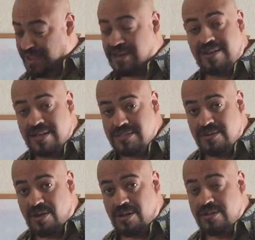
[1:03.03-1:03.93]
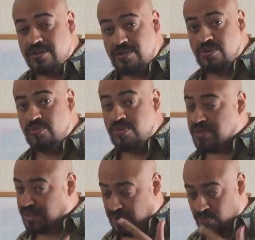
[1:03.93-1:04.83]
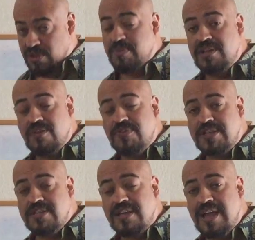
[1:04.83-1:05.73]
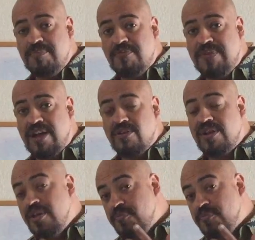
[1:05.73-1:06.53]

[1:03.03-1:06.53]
can't test it all, two, that there will be defects that can't be found,